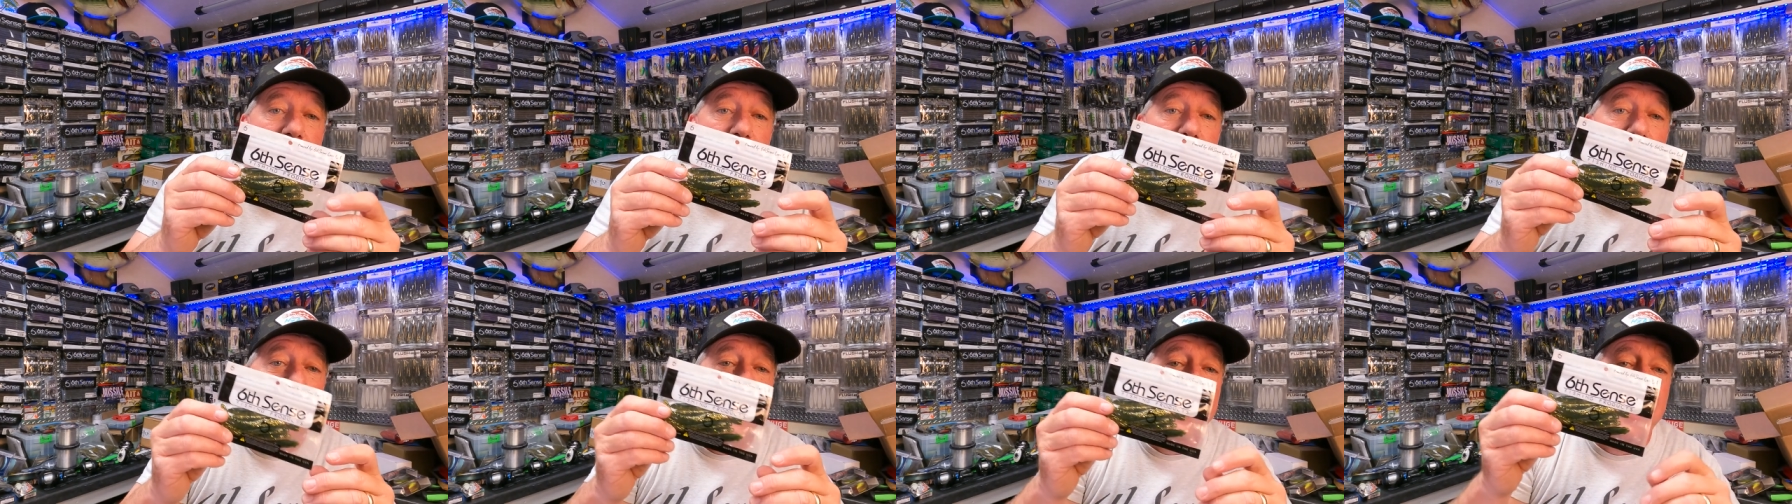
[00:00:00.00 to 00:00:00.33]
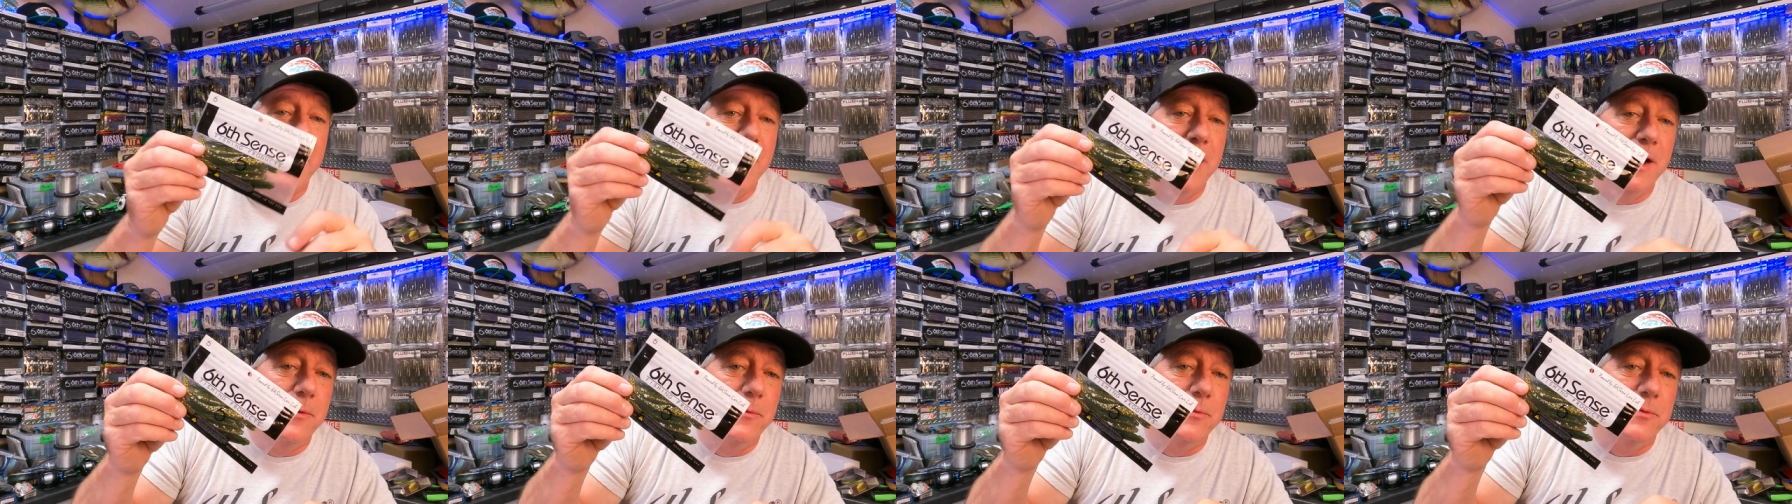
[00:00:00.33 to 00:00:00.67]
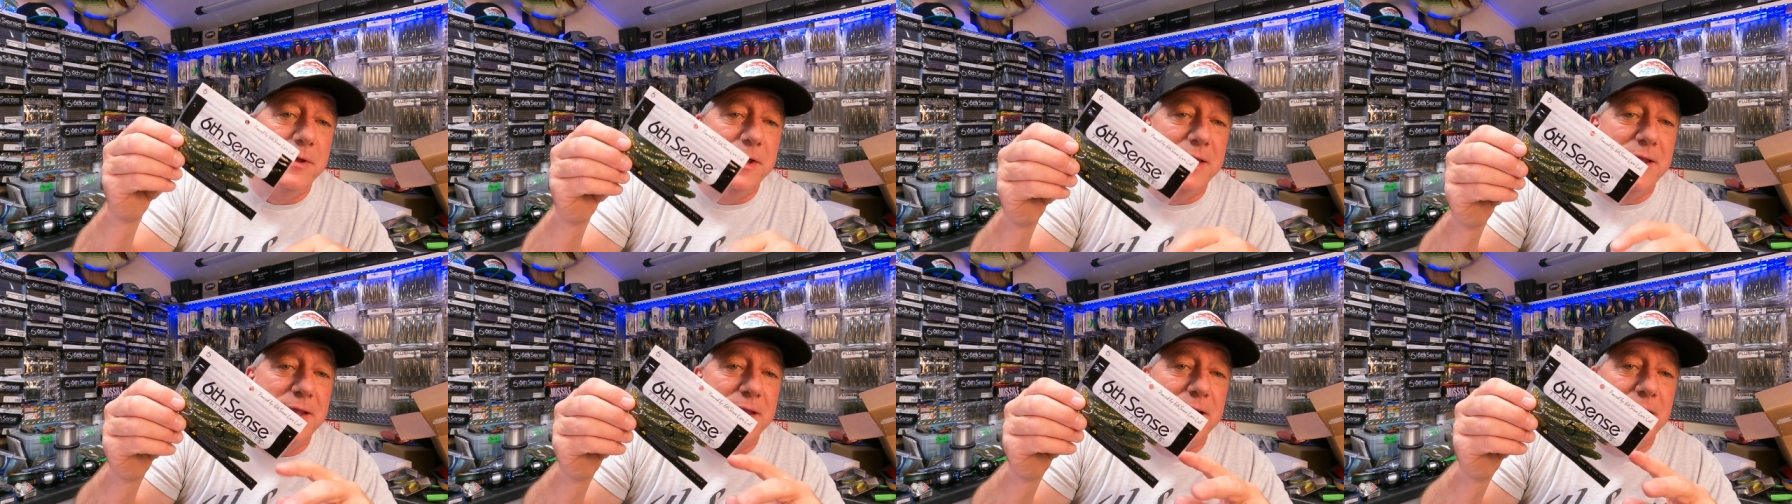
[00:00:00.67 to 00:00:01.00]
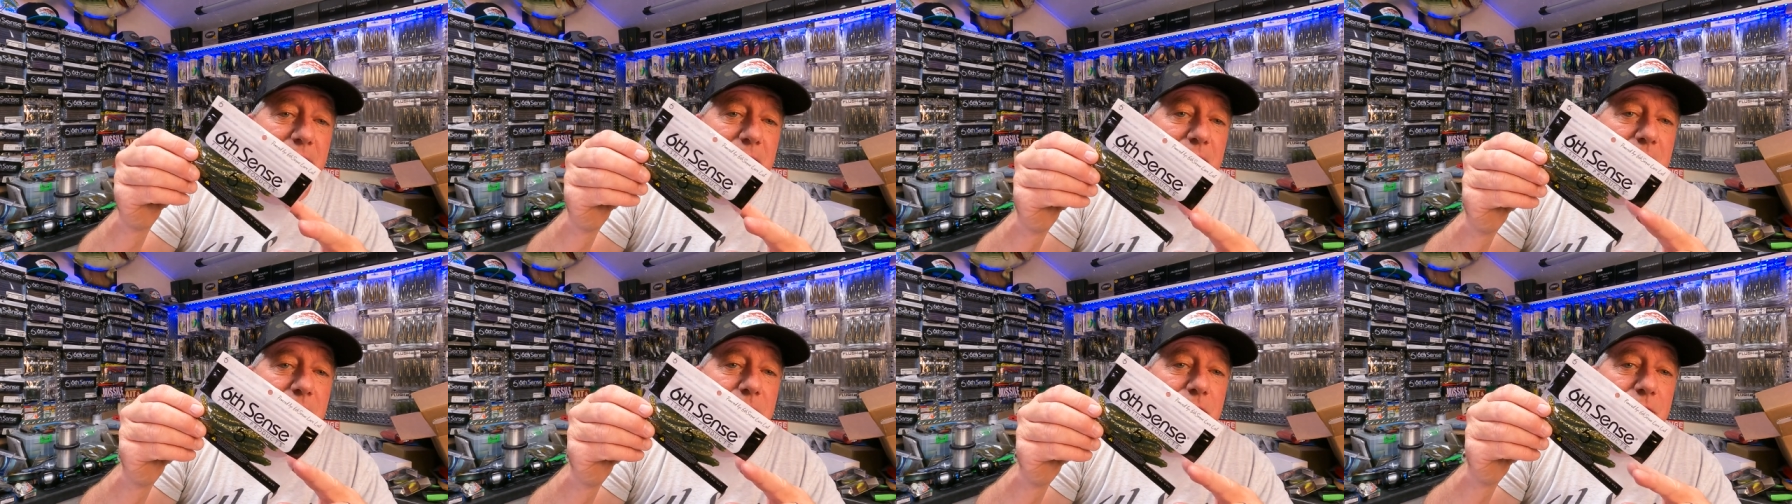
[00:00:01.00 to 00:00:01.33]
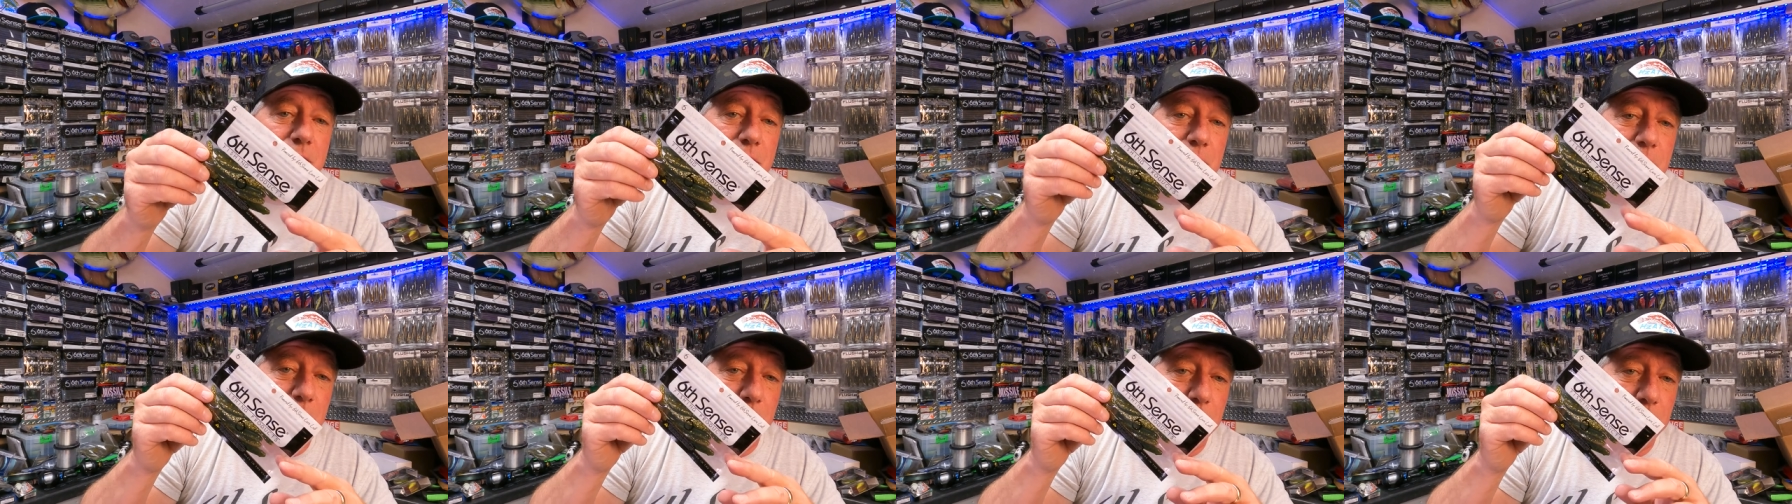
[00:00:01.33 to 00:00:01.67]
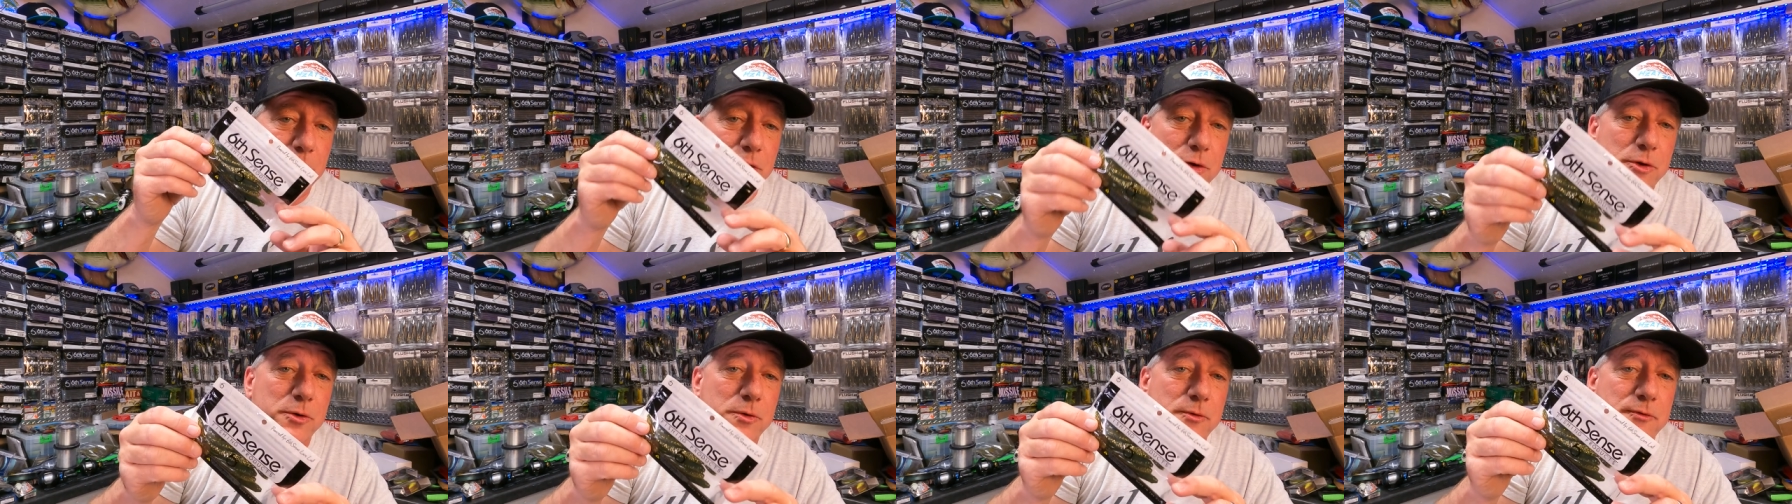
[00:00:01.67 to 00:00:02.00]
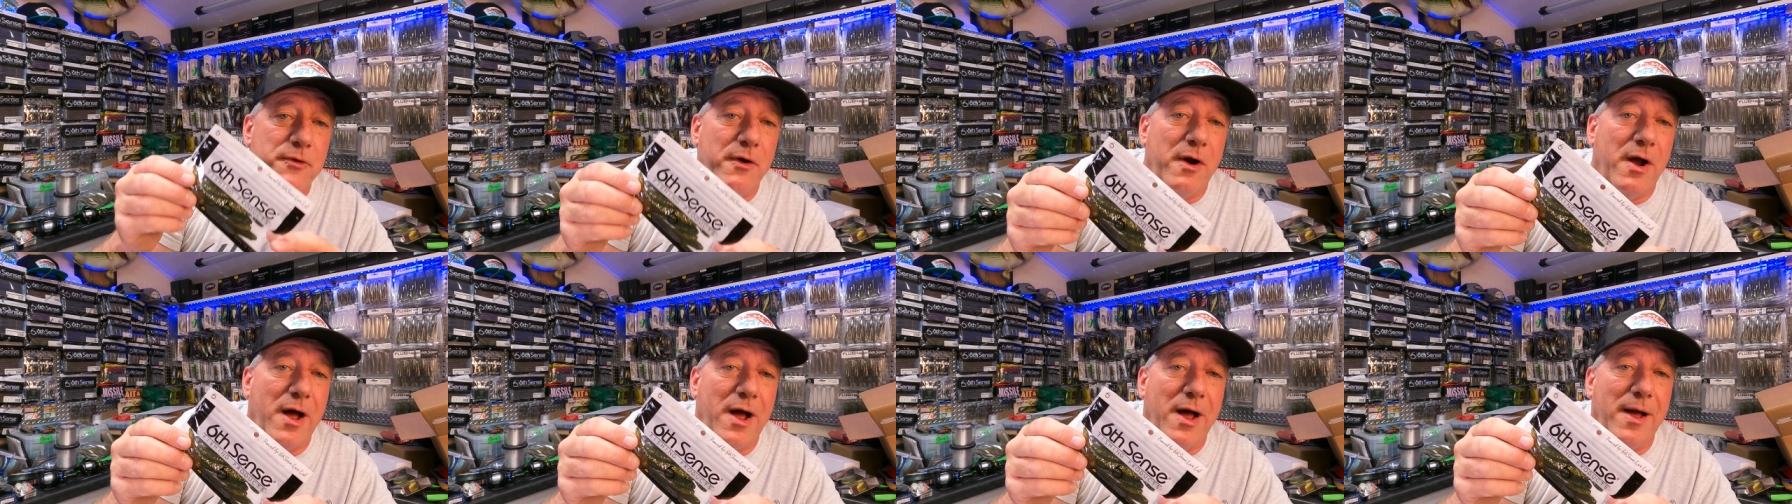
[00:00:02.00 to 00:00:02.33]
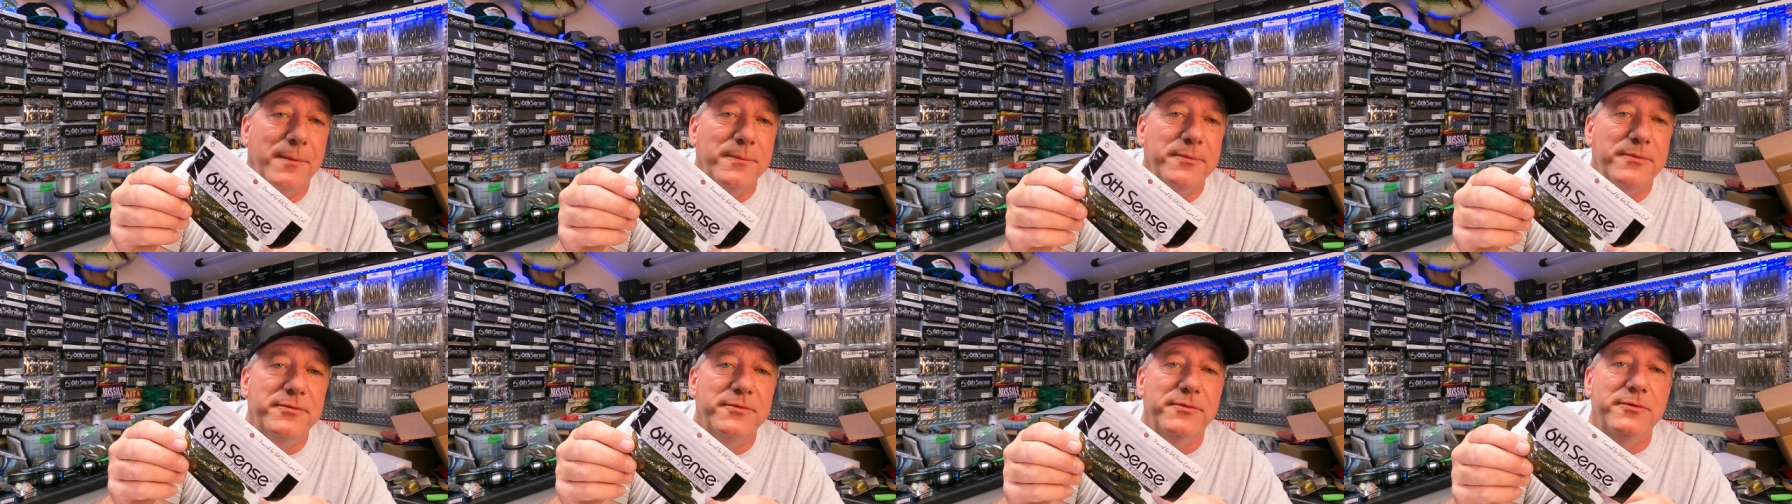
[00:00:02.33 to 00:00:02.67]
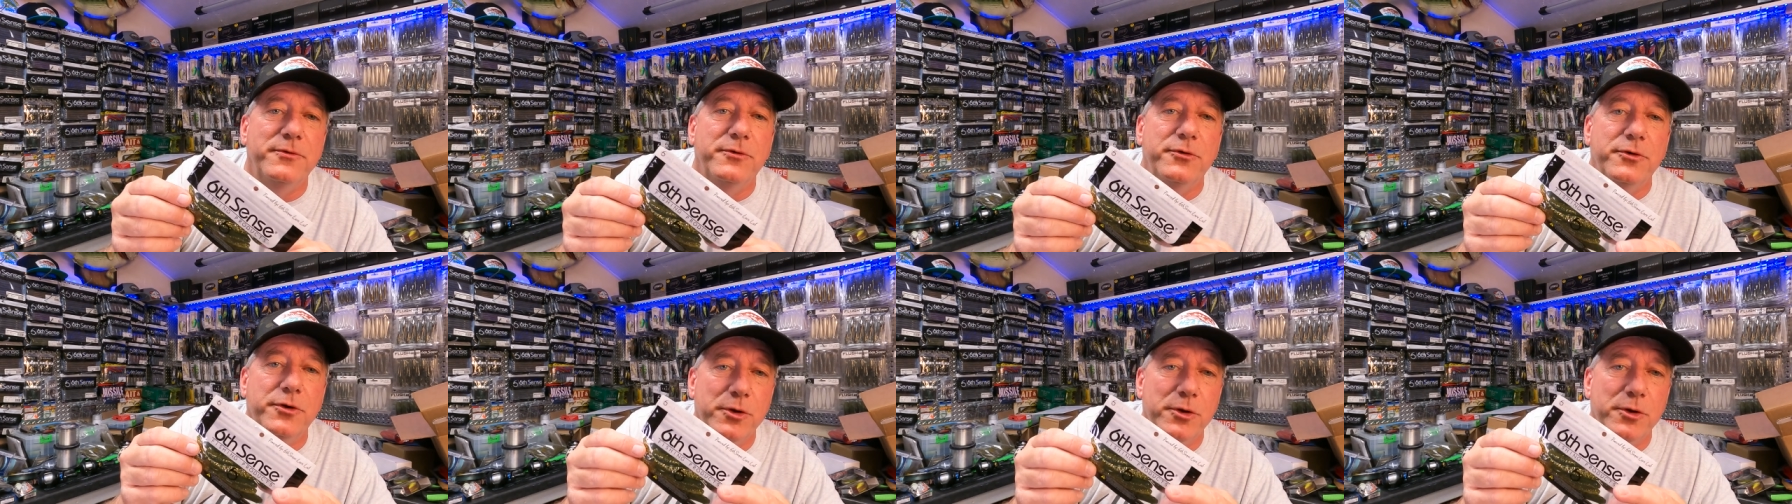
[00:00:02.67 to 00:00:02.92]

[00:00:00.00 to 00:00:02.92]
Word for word: will be able to get the new drops,